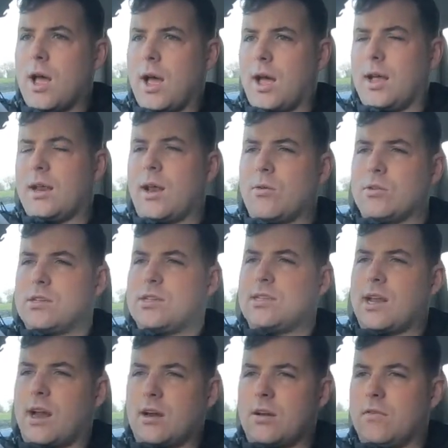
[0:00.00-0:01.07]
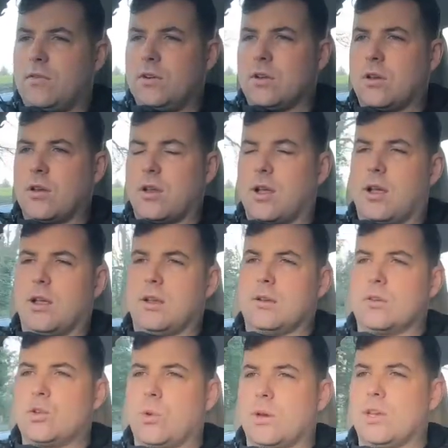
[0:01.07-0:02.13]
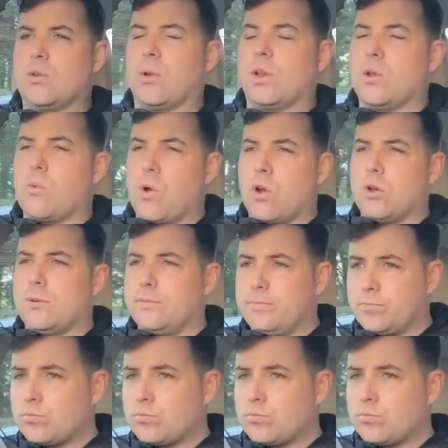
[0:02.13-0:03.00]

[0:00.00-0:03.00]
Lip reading: And that was the start of it. And 2021,